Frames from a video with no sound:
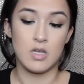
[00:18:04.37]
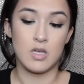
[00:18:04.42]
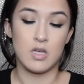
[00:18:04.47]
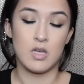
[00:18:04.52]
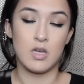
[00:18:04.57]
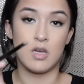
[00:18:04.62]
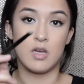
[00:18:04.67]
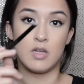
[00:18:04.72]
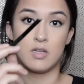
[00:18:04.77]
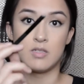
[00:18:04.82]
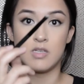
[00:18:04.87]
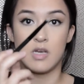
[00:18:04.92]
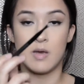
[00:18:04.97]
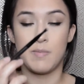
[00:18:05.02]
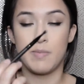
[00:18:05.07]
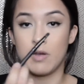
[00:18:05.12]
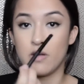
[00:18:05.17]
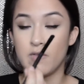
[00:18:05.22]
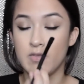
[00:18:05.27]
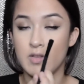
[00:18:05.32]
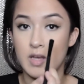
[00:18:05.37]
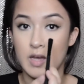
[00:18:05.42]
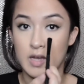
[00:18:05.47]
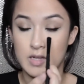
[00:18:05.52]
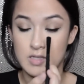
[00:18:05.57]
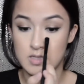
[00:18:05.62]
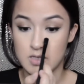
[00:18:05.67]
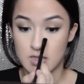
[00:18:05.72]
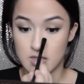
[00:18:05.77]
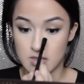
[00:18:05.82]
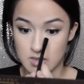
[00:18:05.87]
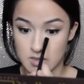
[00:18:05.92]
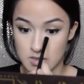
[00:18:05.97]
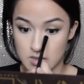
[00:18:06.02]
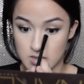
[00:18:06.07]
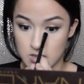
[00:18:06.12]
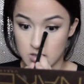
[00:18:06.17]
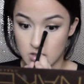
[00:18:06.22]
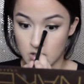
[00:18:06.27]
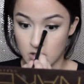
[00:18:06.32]
and tapping off the excess,
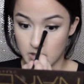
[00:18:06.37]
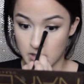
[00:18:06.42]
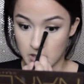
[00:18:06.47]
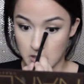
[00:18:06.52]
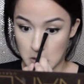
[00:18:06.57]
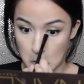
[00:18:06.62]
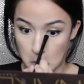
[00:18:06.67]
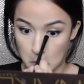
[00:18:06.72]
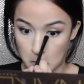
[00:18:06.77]
starting